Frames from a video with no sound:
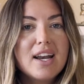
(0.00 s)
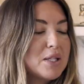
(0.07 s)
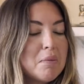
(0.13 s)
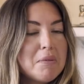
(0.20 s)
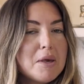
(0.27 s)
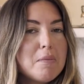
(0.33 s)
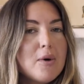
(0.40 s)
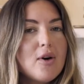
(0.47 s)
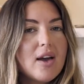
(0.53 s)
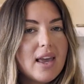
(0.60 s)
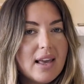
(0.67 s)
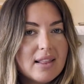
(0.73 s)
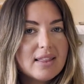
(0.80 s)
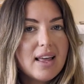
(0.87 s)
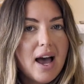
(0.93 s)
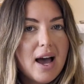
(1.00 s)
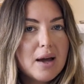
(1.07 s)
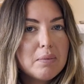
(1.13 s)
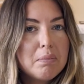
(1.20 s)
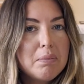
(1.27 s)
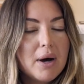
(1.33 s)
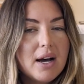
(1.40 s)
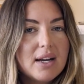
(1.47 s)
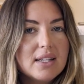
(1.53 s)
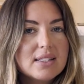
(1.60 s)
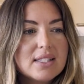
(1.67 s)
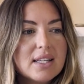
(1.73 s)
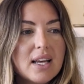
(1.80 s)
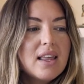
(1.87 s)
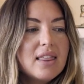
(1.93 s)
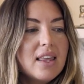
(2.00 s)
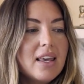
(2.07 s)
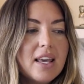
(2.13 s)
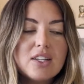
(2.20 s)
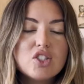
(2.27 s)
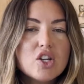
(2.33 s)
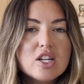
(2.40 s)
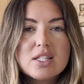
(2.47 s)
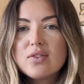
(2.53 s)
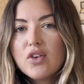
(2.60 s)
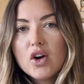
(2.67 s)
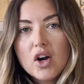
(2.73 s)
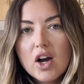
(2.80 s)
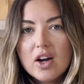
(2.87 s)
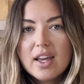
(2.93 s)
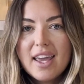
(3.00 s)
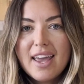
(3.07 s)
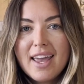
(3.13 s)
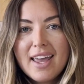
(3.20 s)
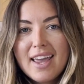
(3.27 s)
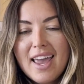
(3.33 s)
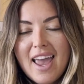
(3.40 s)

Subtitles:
Some people hate that, but the kitchen is for cooking,